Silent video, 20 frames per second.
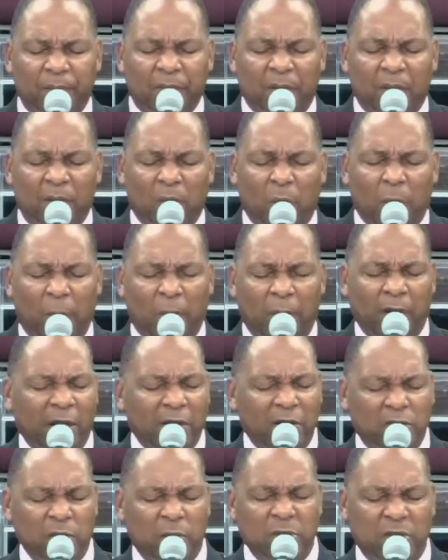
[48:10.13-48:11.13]
we pray
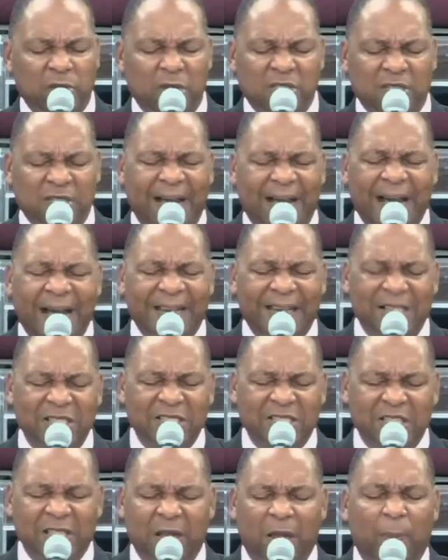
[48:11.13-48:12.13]
that you would just guide us
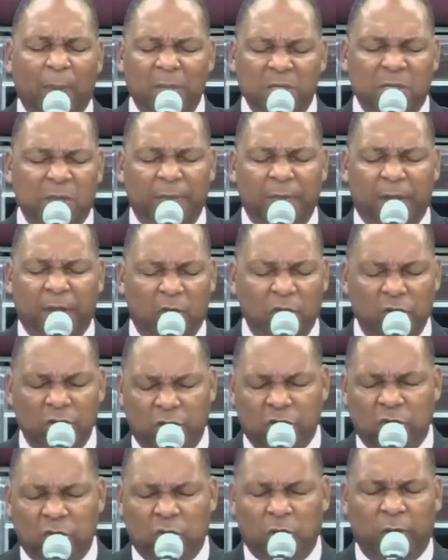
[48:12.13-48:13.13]
and help us to be
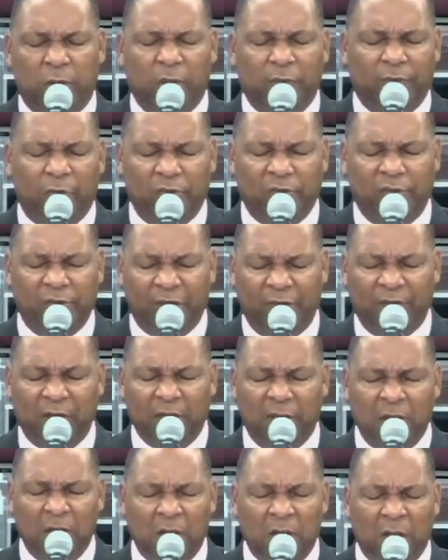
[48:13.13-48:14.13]
Christians 24 7.
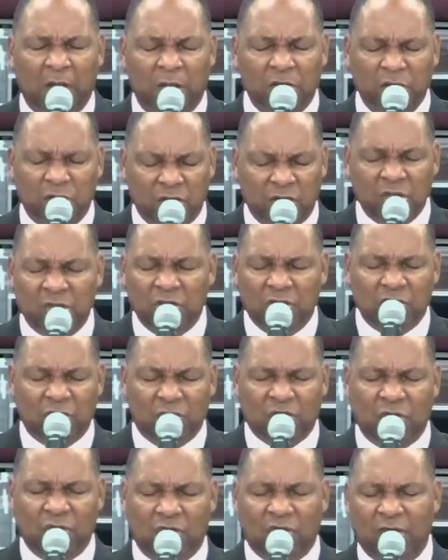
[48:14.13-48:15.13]
In
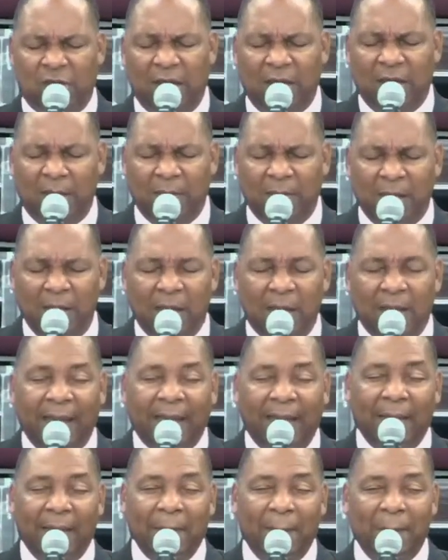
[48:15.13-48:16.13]
Jesus' name,
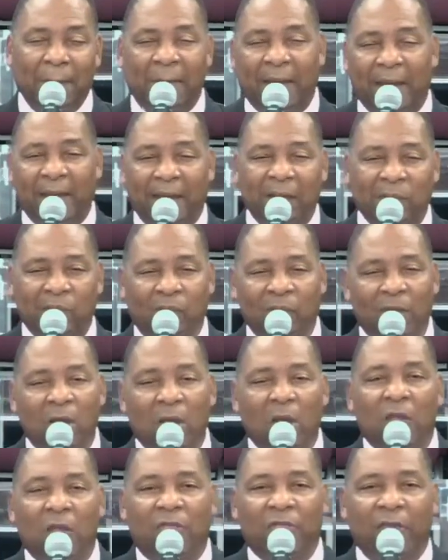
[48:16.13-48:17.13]
Amen.
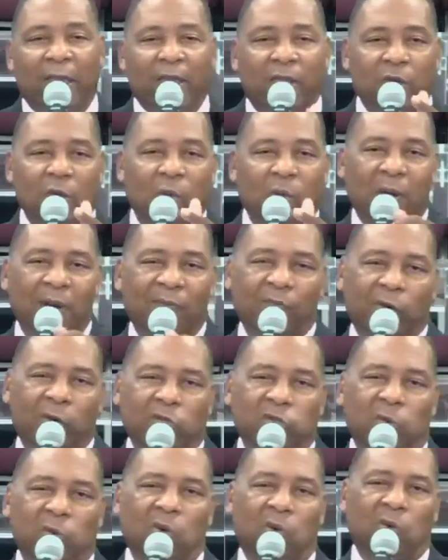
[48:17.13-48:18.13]
Thank you, my
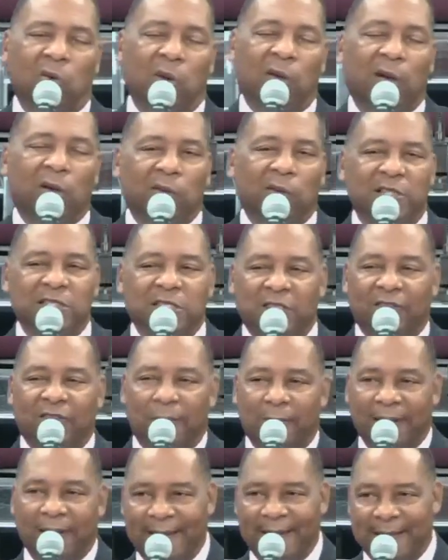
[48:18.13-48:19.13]
virtual crowd. Let's give
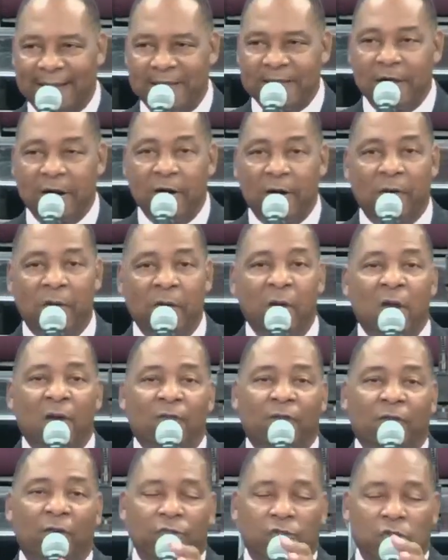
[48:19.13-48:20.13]
them a hand, y'all,
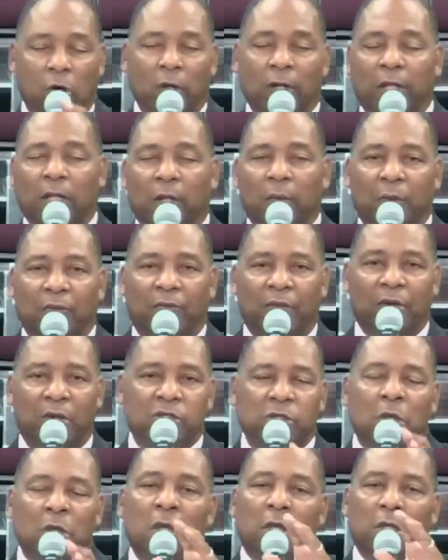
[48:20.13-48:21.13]
for joining in with us.
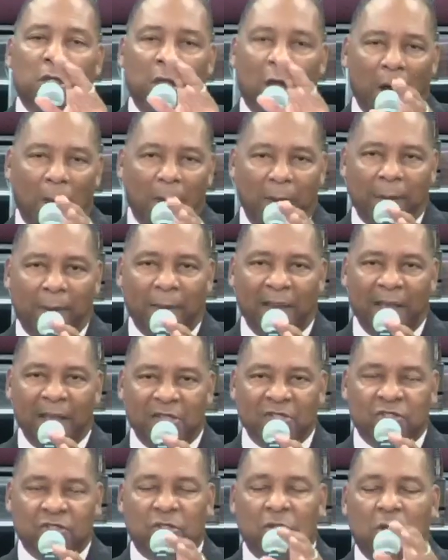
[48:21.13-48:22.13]
Y'all be
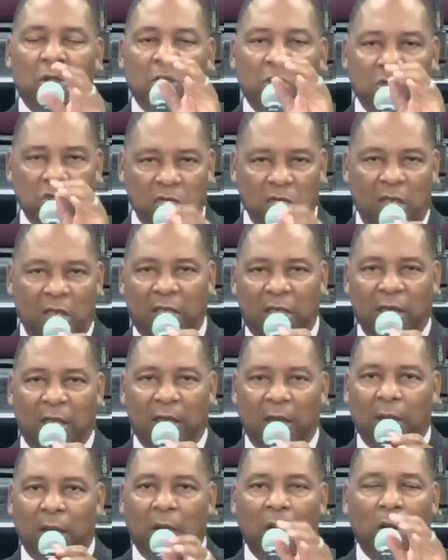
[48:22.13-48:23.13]
blessed. Take
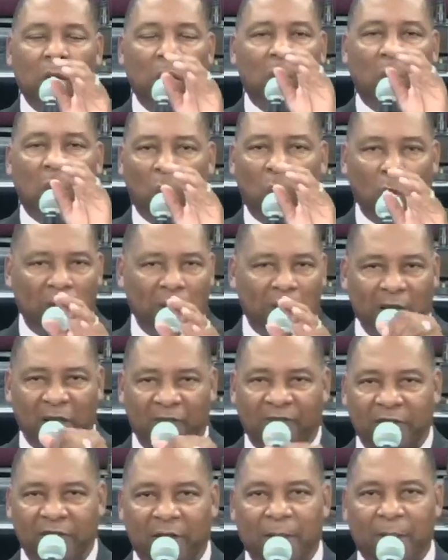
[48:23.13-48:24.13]
care. We
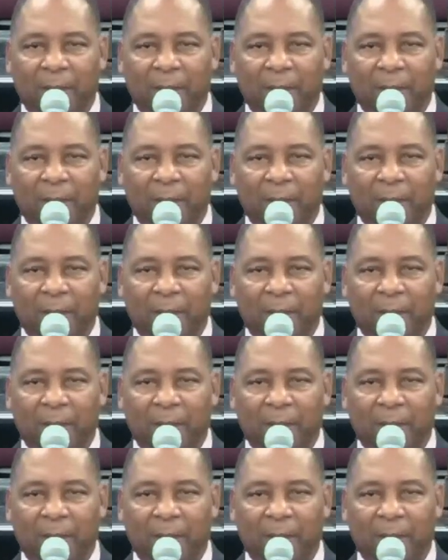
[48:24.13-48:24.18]
love you.